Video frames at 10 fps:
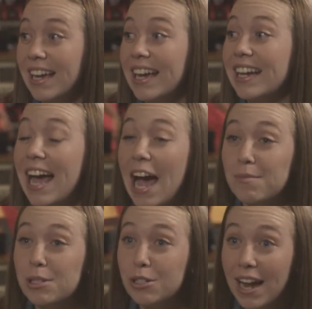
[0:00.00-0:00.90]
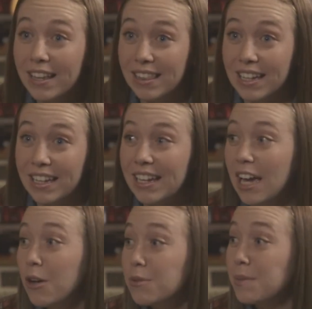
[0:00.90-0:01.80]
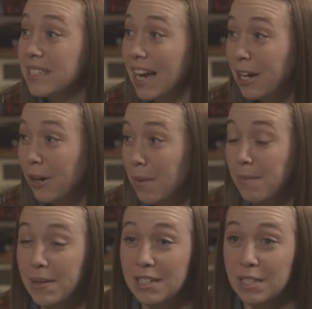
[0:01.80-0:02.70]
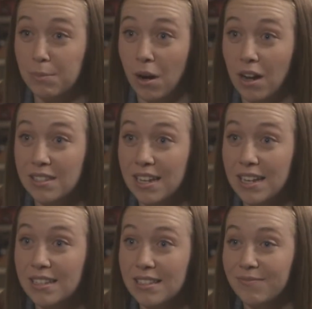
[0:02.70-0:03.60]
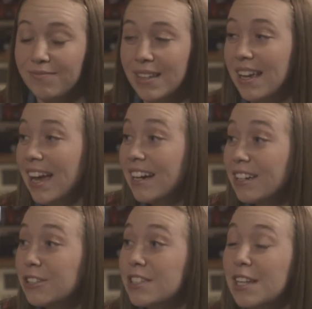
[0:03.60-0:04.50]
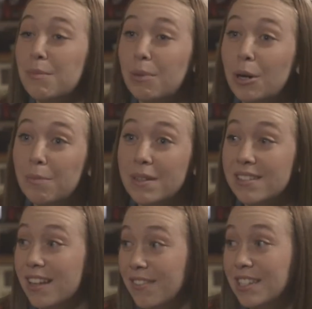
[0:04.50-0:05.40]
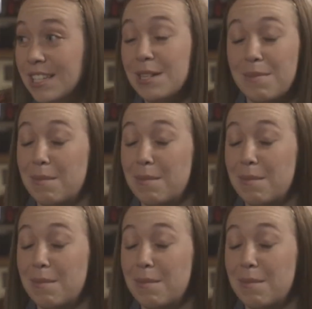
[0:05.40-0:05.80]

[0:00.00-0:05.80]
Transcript: And abstract thinking helps me diagram a business process and understand the purpose of the system